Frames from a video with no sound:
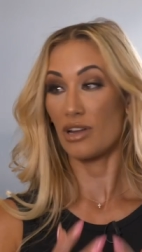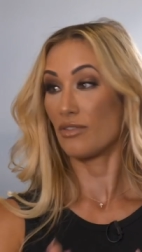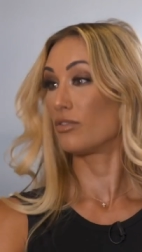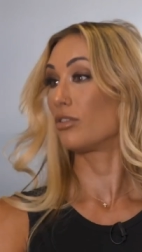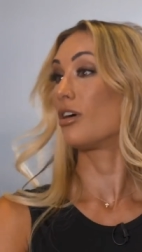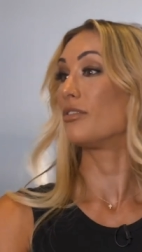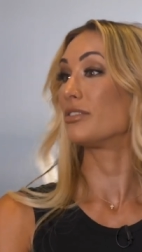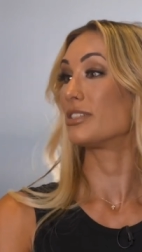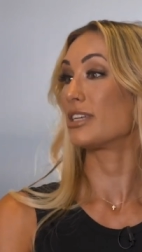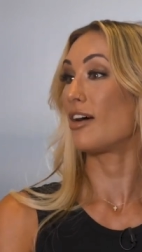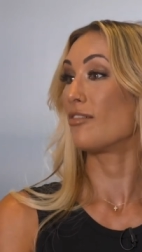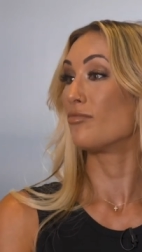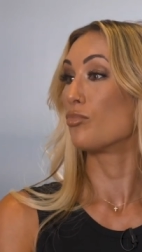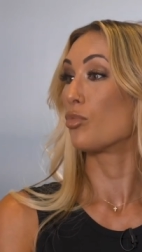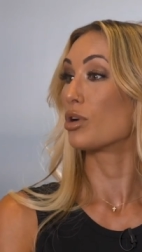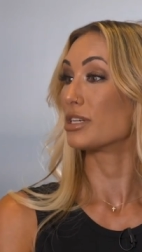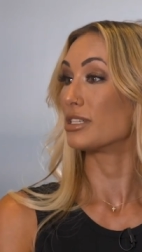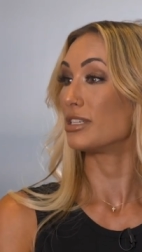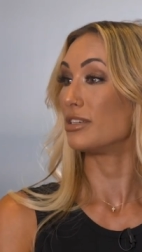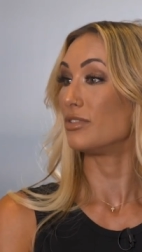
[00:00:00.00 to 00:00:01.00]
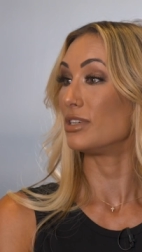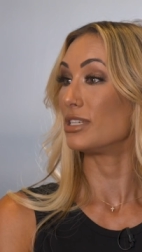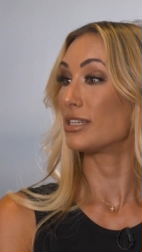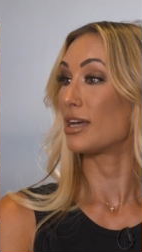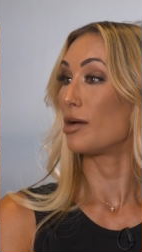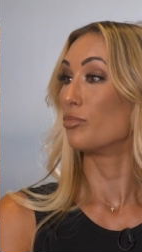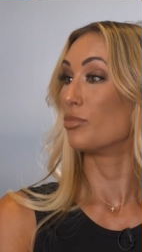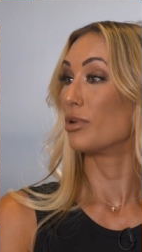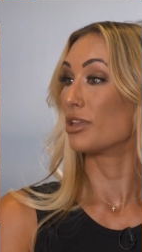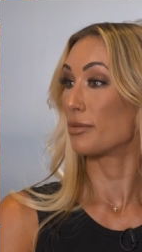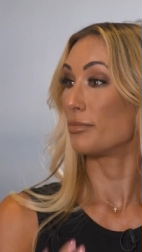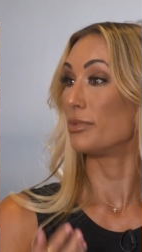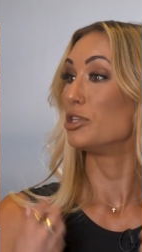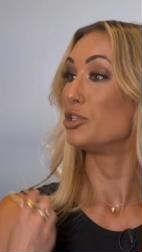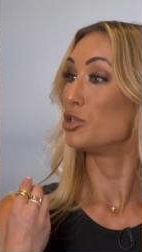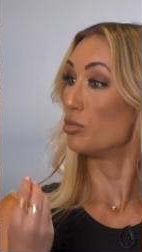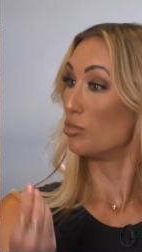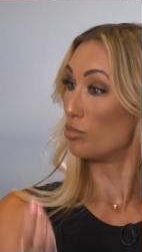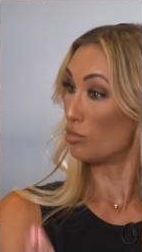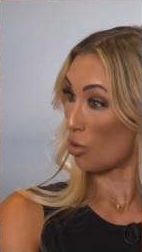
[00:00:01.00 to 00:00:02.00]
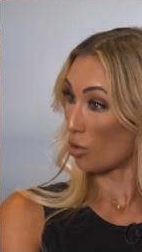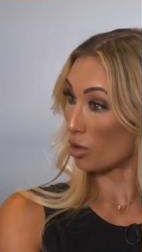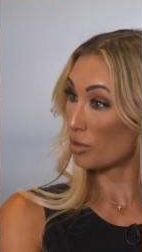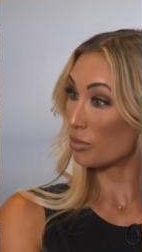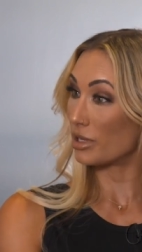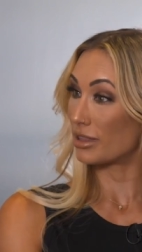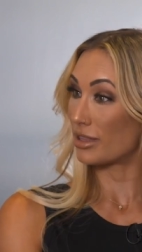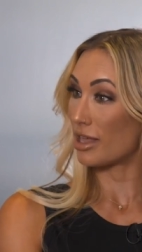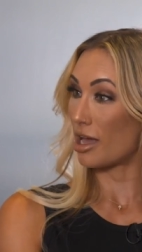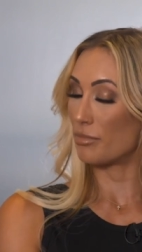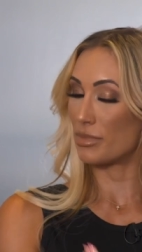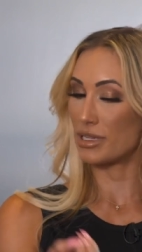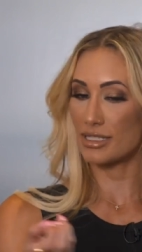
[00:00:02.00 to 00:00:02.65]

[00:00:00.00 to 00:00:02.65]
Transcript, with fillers: have loved to have more TV time with them and do more with them,